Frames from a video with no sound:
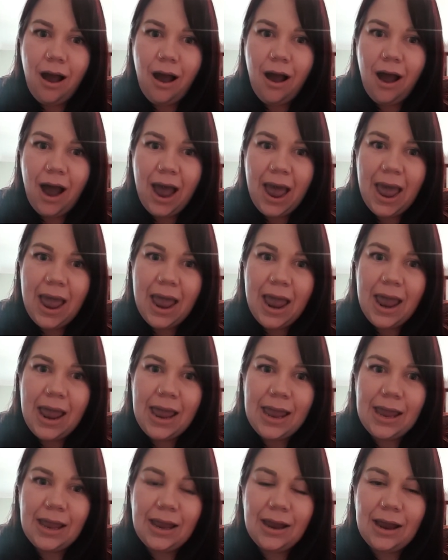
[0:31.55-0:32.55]

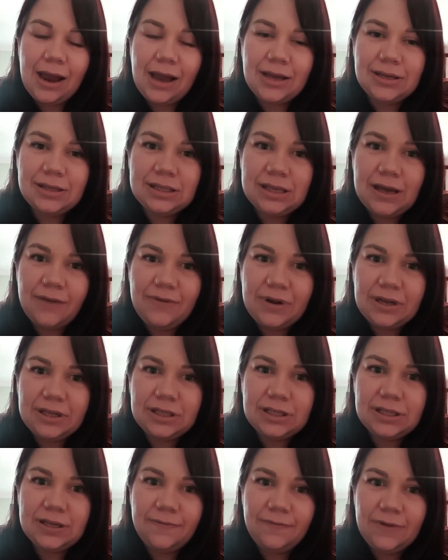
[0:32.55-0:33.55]
I
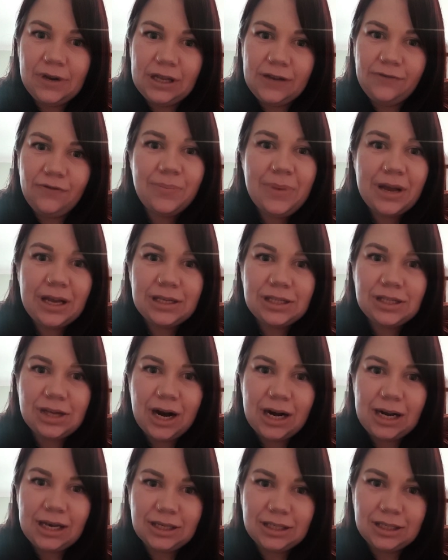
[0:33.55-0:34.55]
suffered severely from
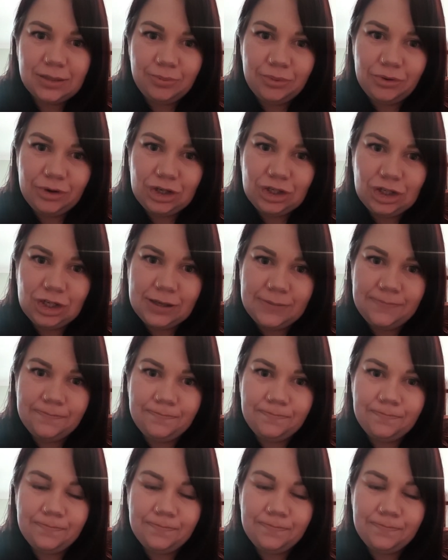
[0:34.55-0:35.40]
anxiety and depression.